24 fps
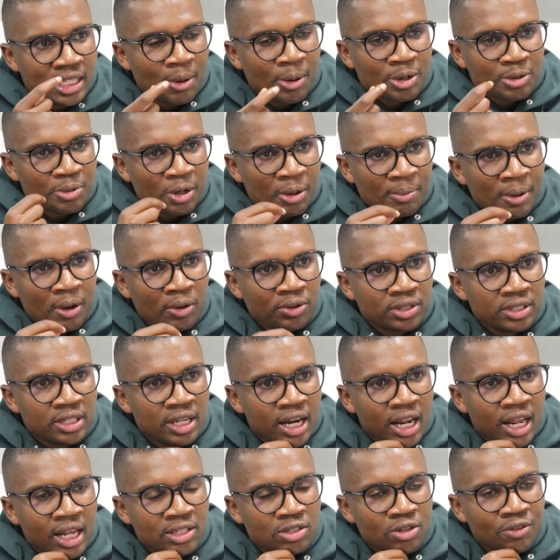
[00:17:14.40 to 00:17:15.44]
Yeah, must bring it back within
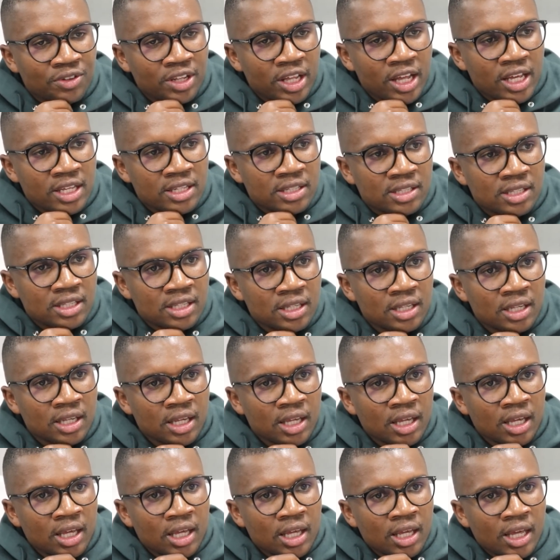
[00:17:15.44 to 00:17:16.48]
the ranks of the ANC.
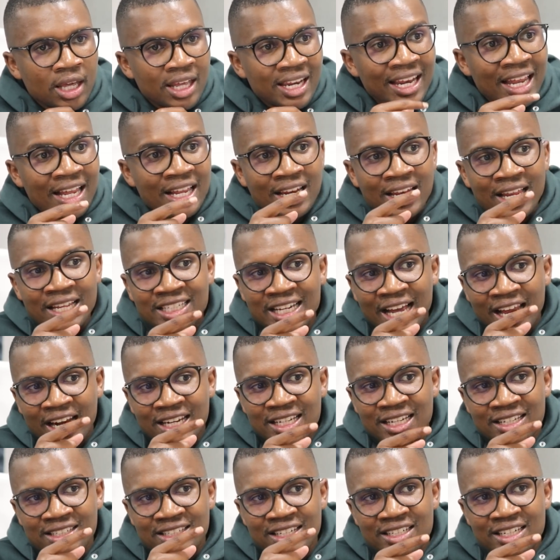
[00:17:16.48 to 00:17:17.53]
The
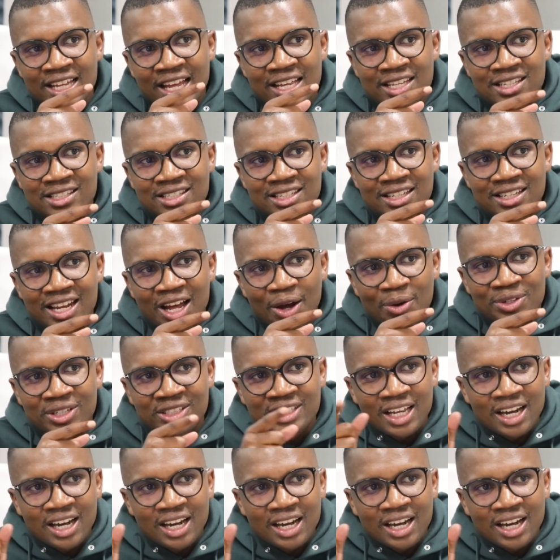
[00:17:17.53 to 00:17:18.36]
generation that is in the ANC now is the